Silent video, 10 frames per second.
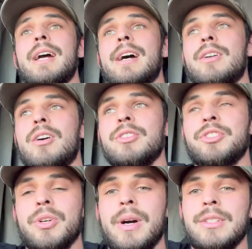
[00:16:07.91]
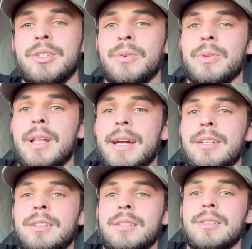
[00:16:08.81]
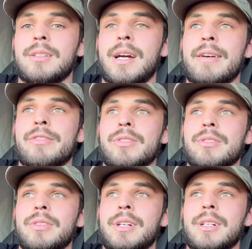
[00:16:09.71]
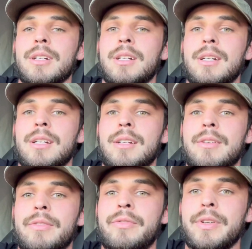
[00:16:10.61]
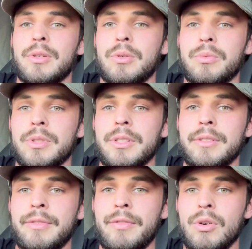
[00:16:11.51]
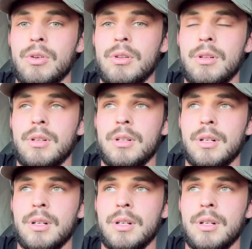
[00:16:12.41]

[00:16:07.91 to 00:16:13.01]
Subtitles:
and also I don't like to ever like feel really full,